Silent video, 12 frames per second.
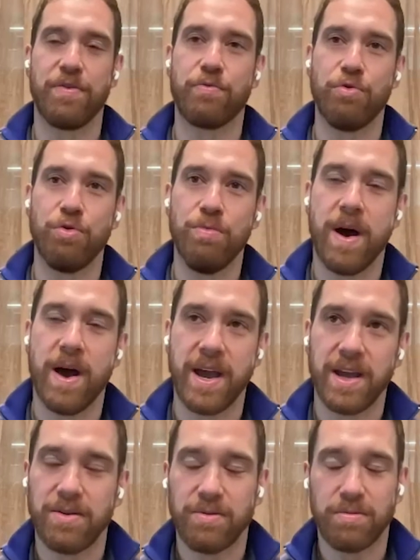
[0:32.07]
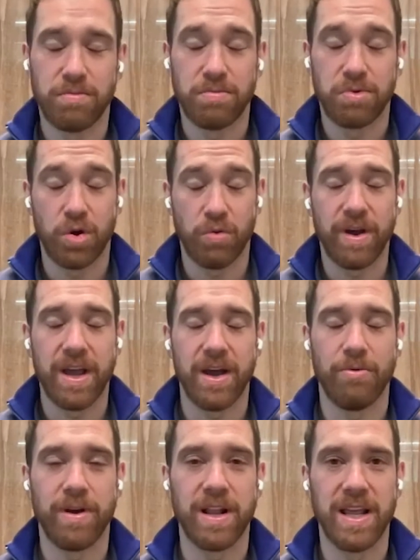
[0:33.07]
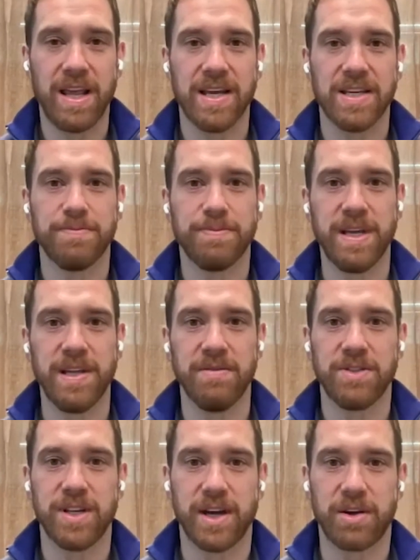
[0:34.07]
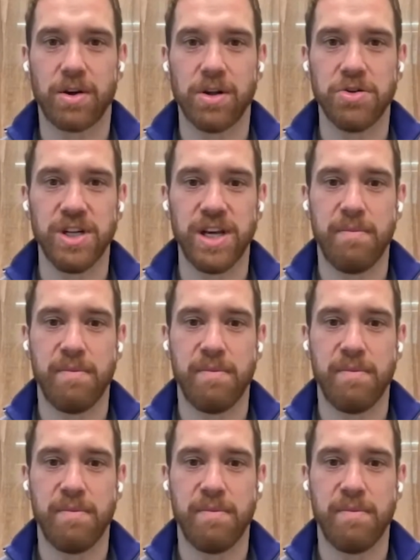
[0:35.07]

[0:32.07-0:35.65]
through my career really has been psychology.